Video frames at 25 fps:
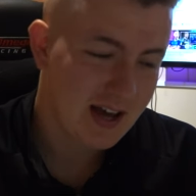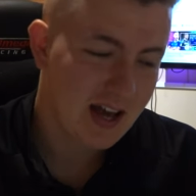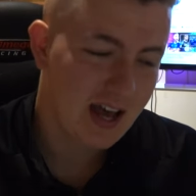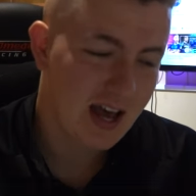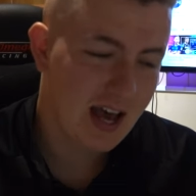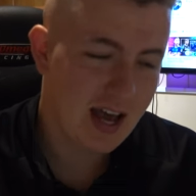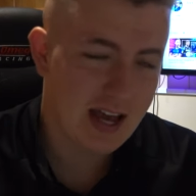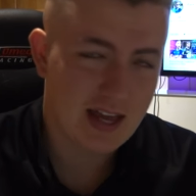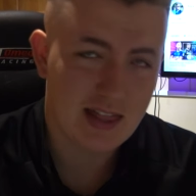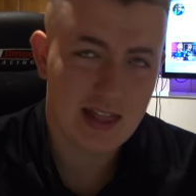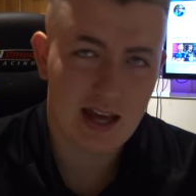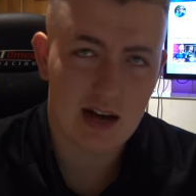
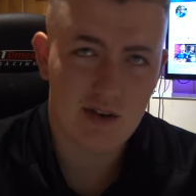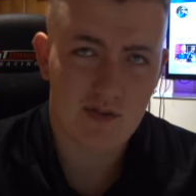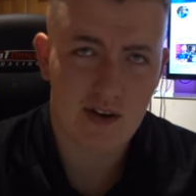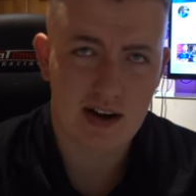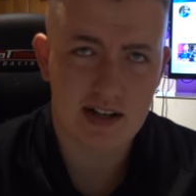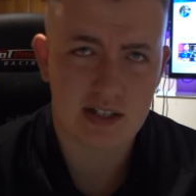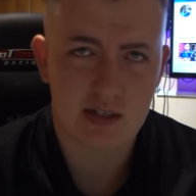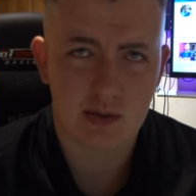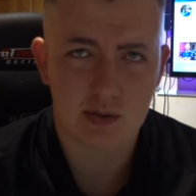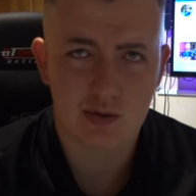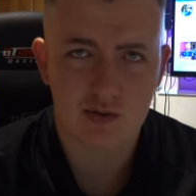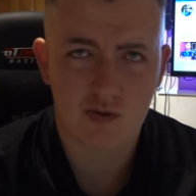hit that
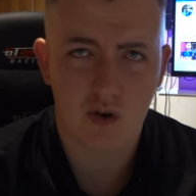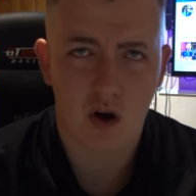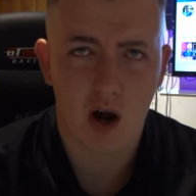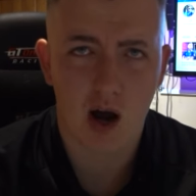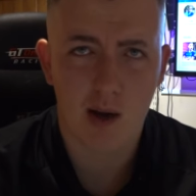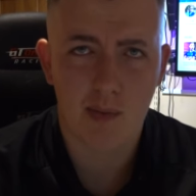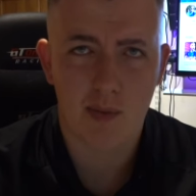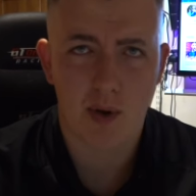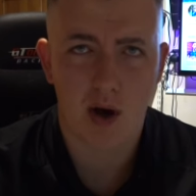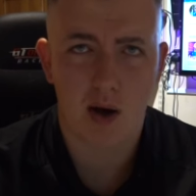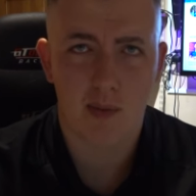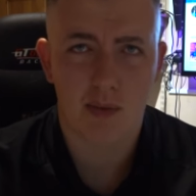red
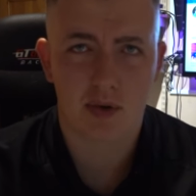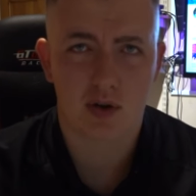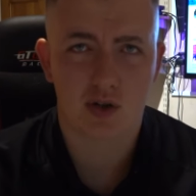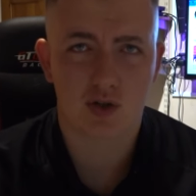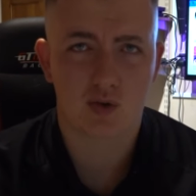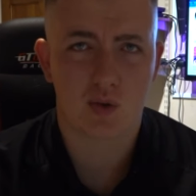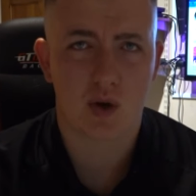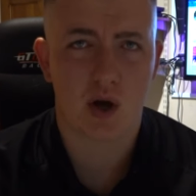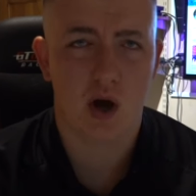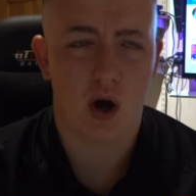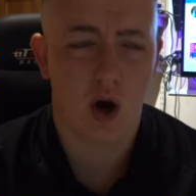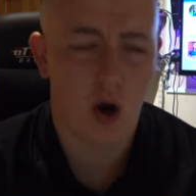subscribe button,
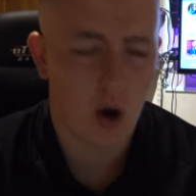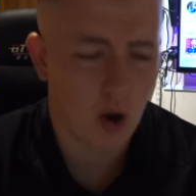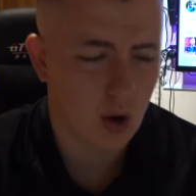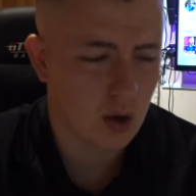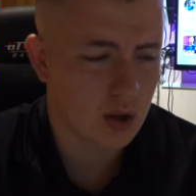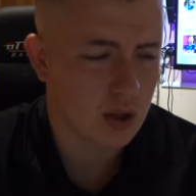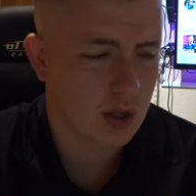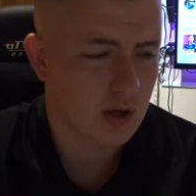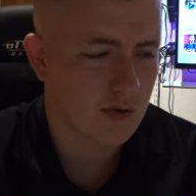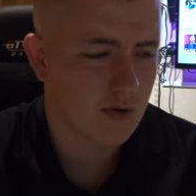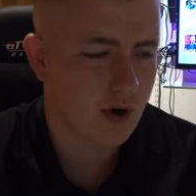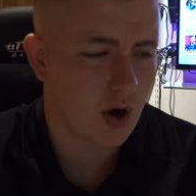because we're
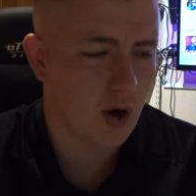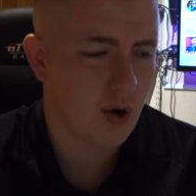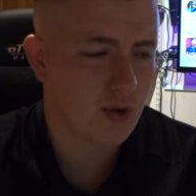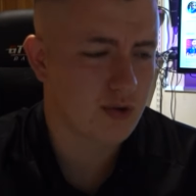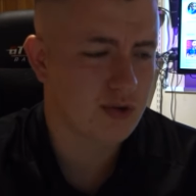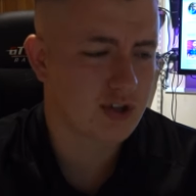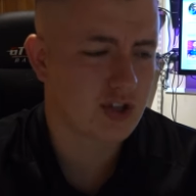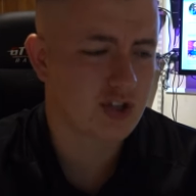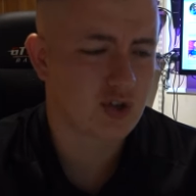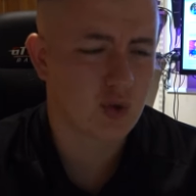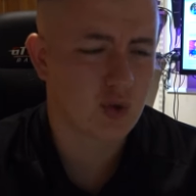on the road to